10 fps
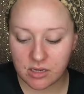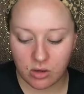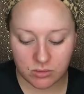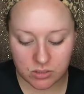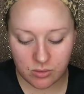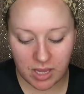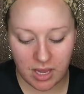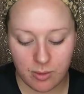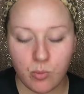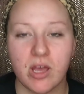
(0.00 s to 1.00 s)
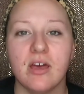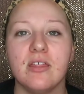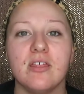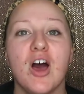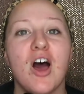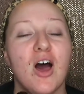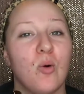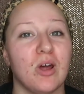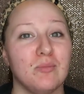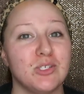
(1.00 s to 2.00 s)
it also came with
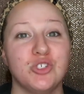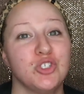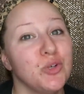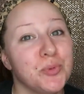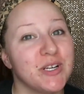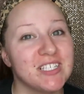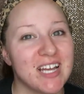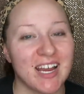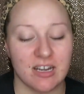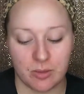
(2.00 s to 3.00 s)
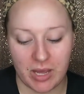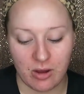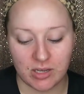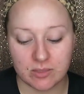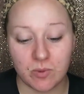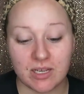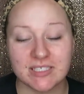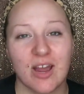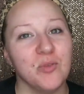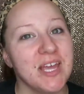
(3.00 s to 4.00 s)
what I'm super excited about, is
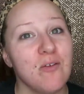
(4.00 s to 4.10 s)
because I only